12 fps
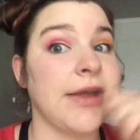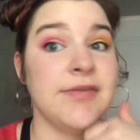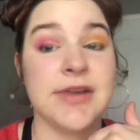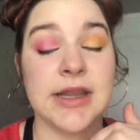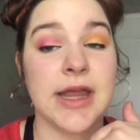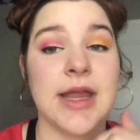I
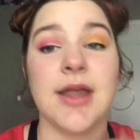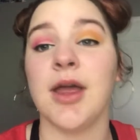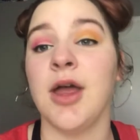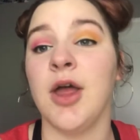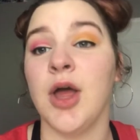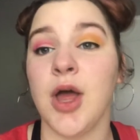feel like.
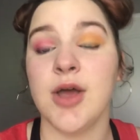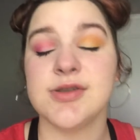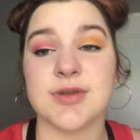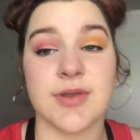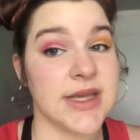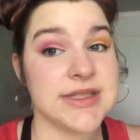
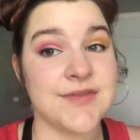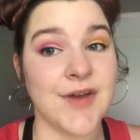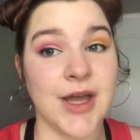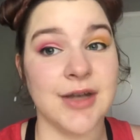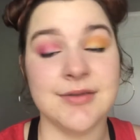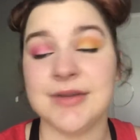So that's
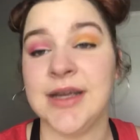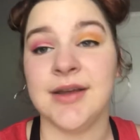fun.